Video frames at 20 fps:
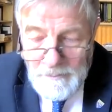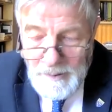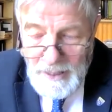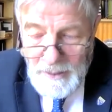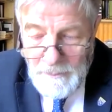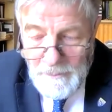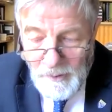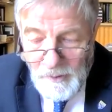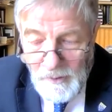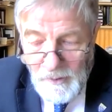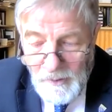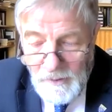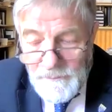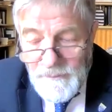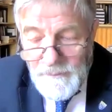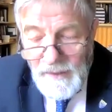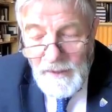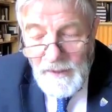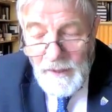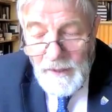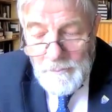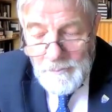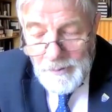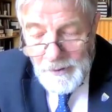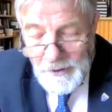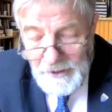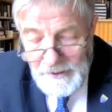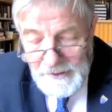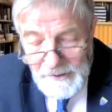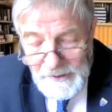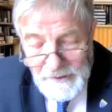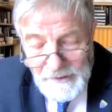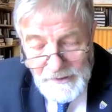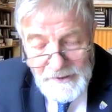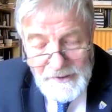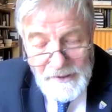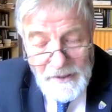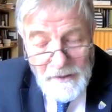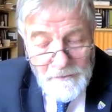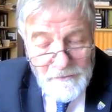people and
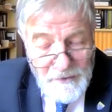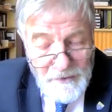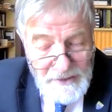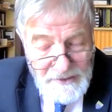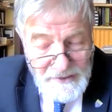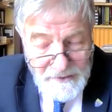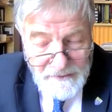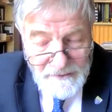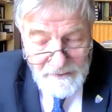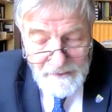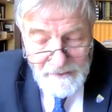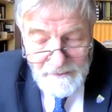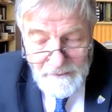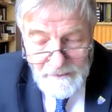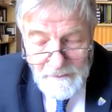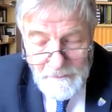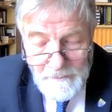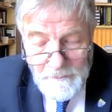prisoners are visited.